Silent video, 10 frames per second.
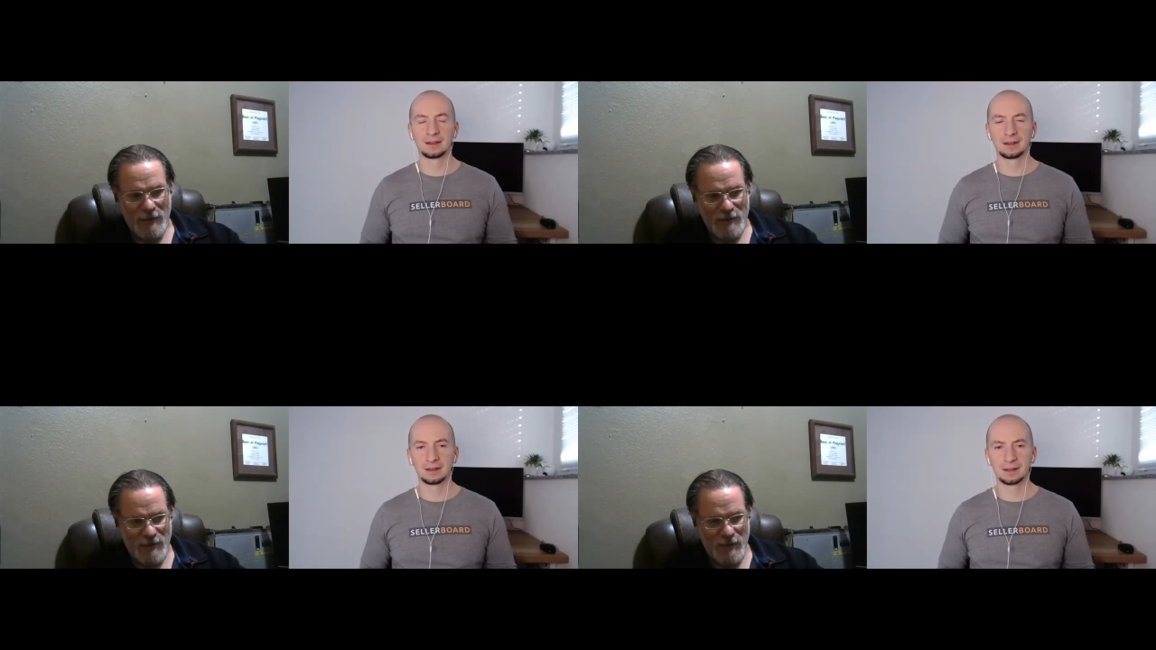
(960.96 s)

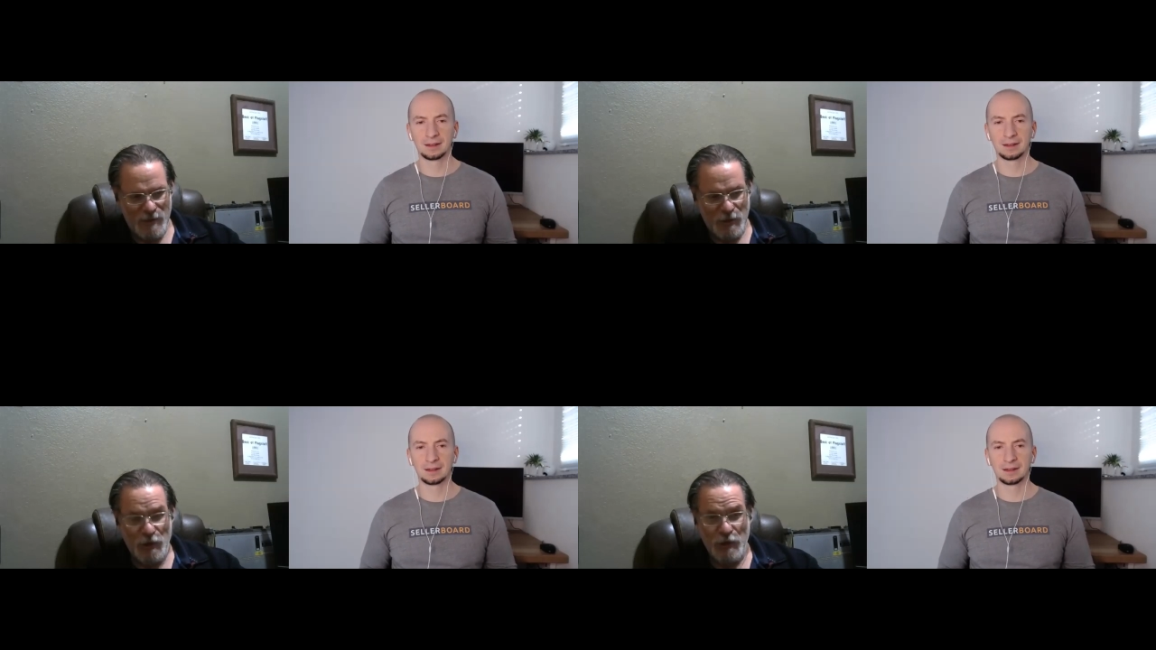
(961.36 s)

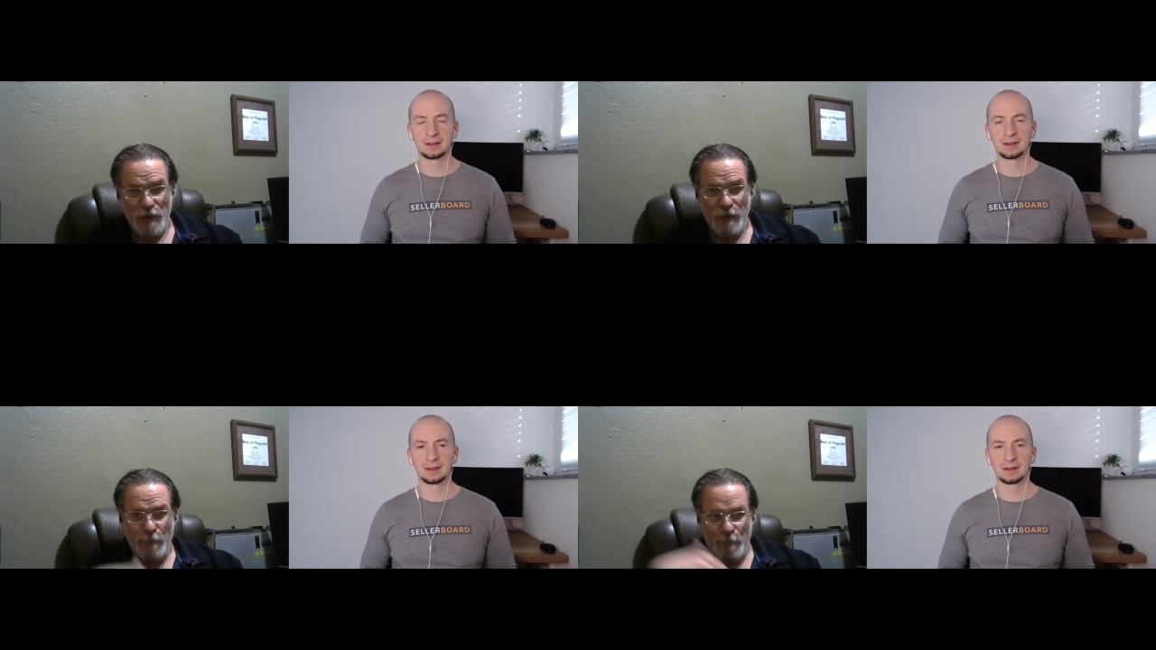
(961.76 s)
Speaker 1: so
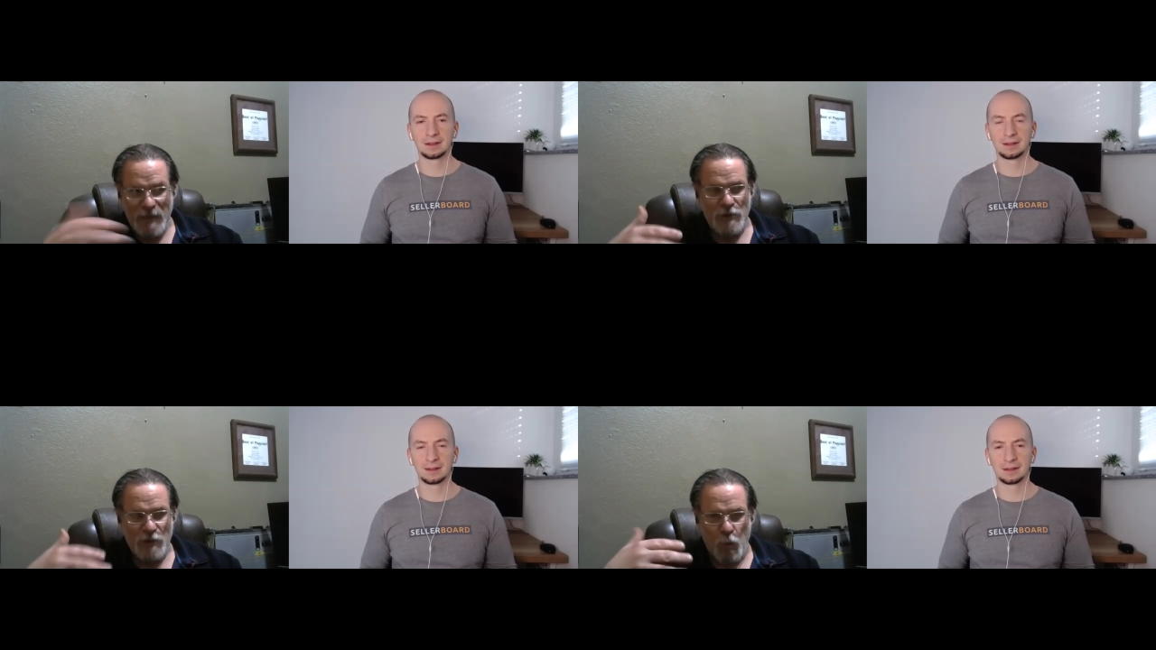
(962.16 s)
your
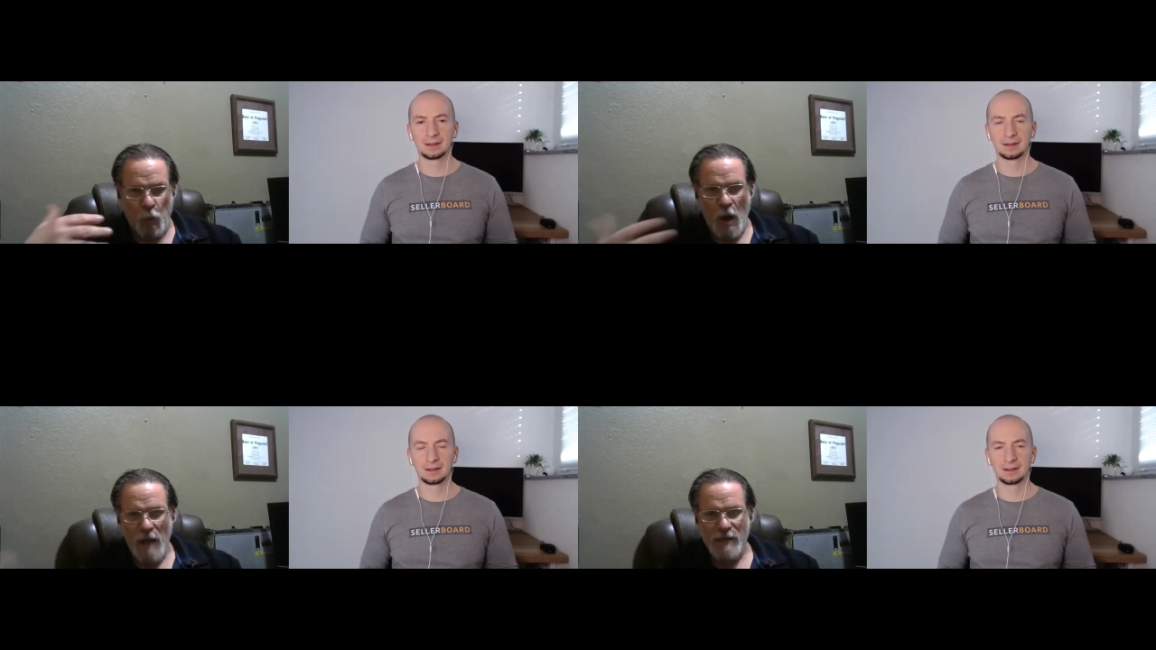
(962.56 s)
Pinterest
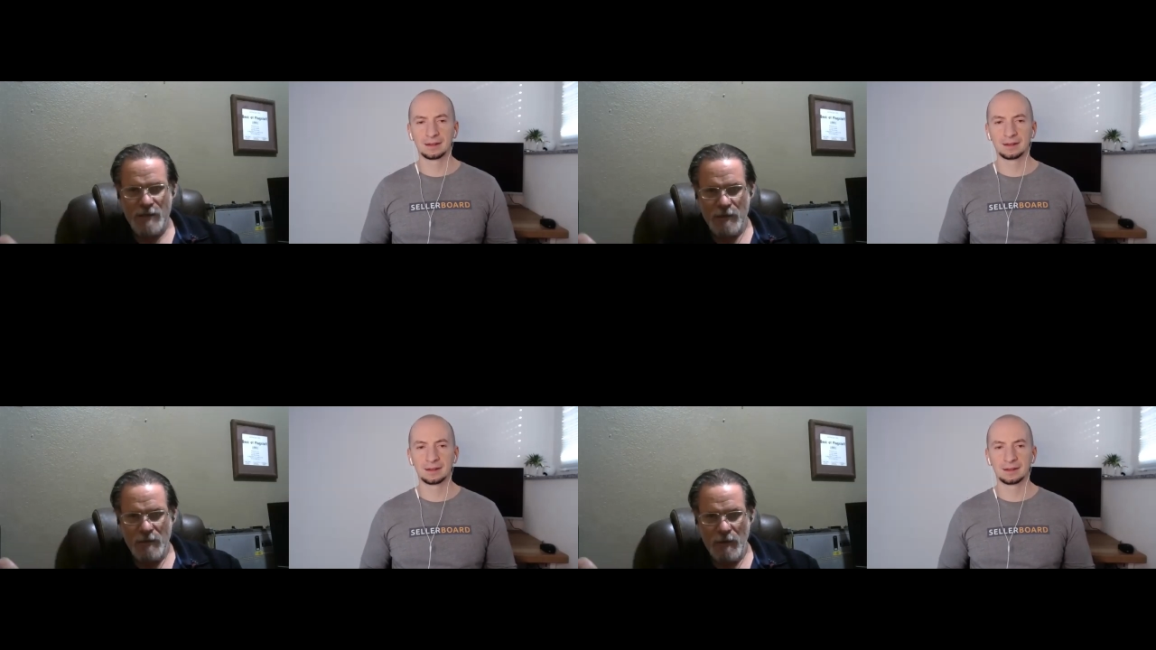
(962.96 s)
wants
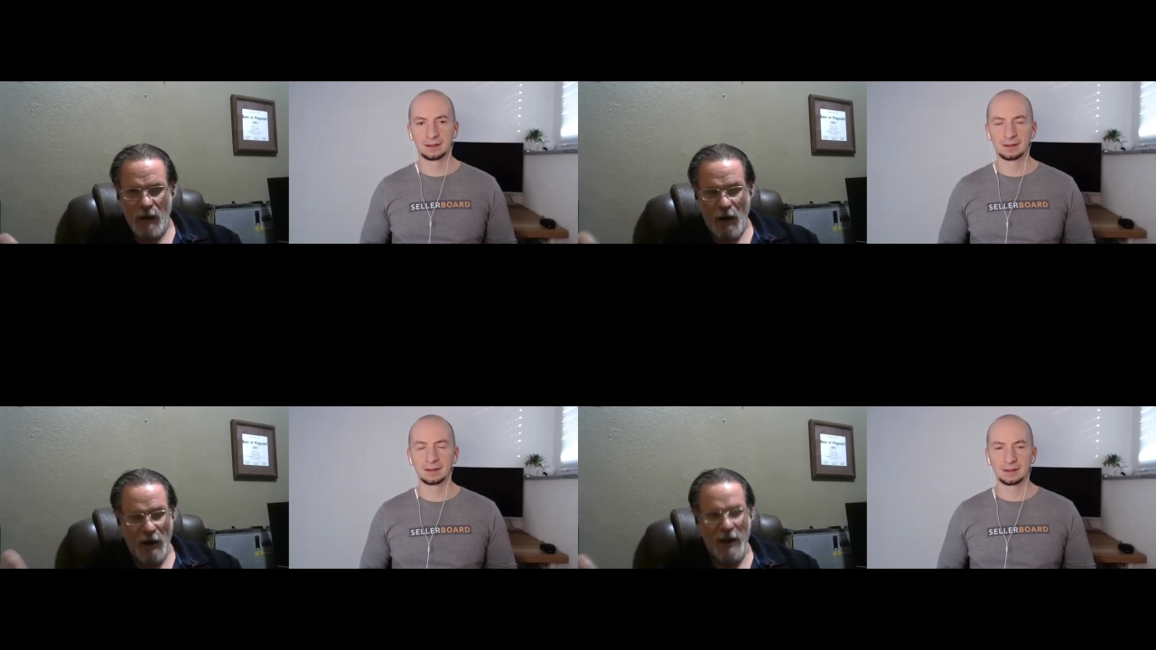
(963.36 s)

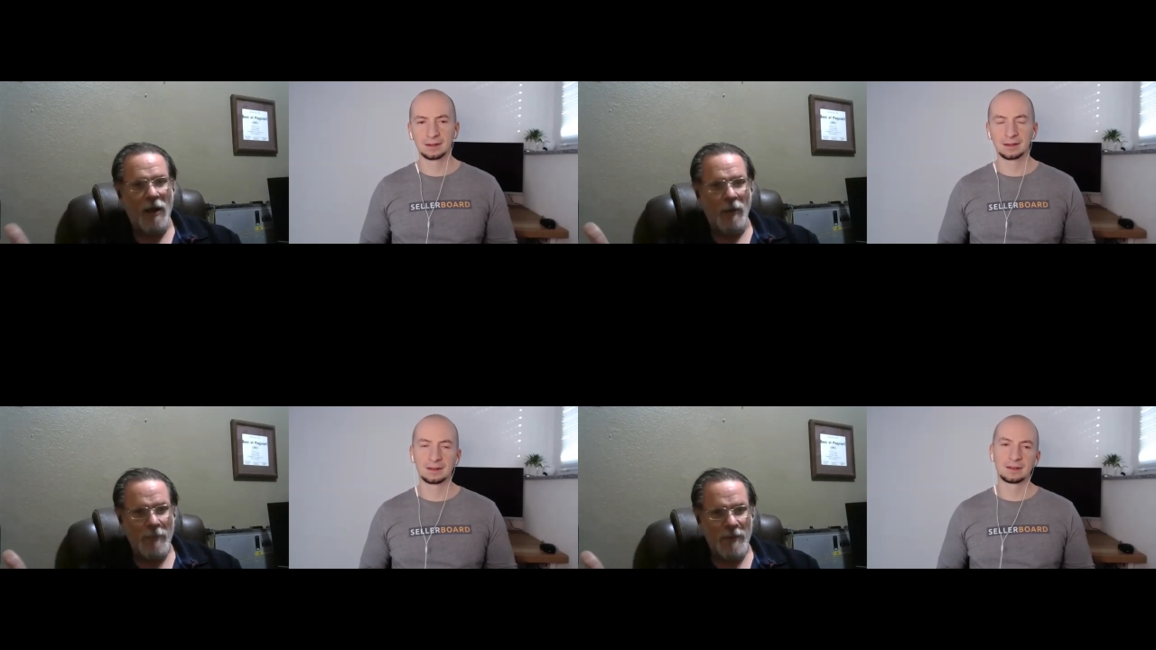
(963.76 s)
our help